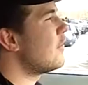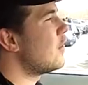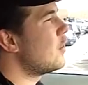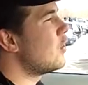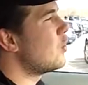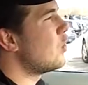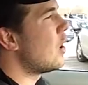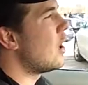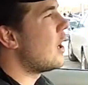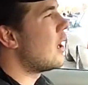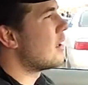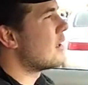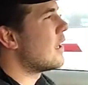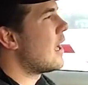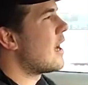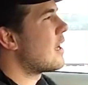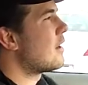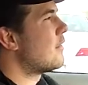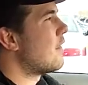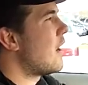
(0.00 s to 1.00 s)
you a
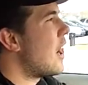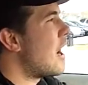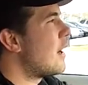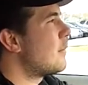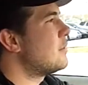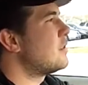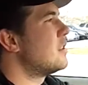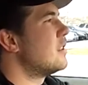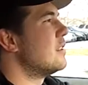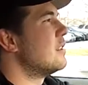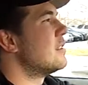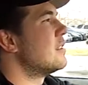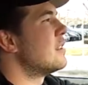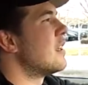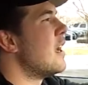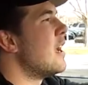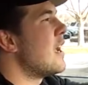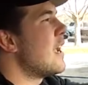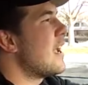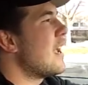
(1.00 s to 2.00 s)
lot of options
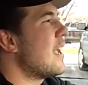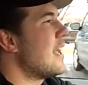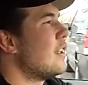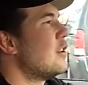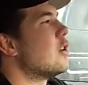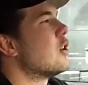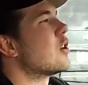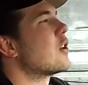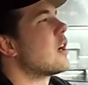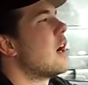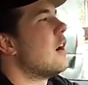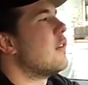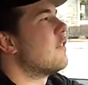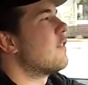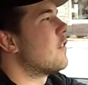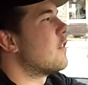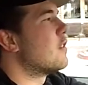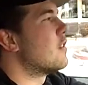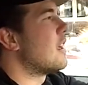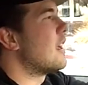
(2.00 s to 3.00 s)
in your
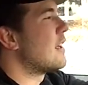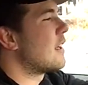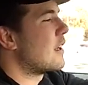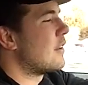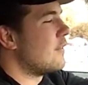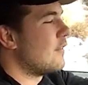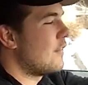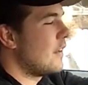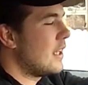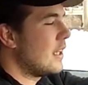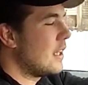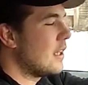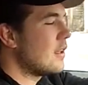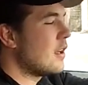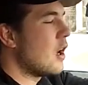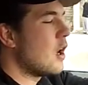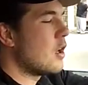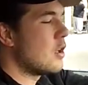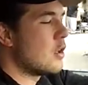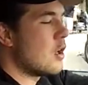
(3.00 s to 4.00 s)
comfort and convenience,
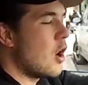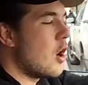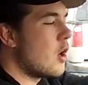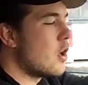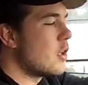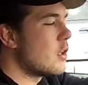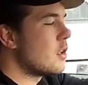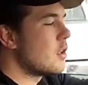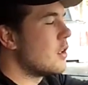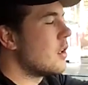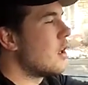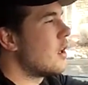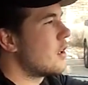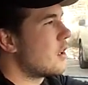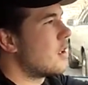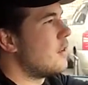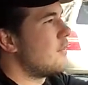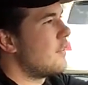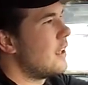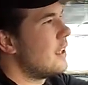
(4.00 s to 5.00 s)
along
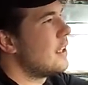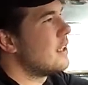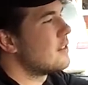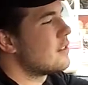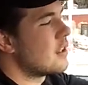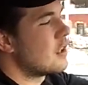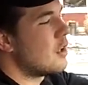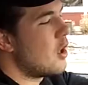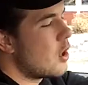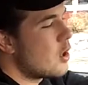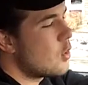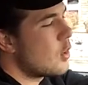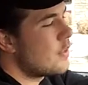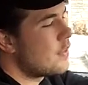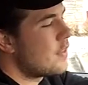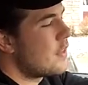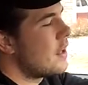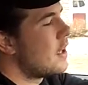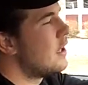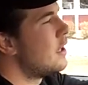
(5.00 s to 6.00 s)
with
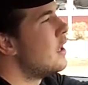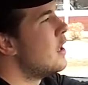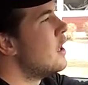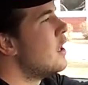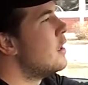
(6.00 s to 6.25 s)
the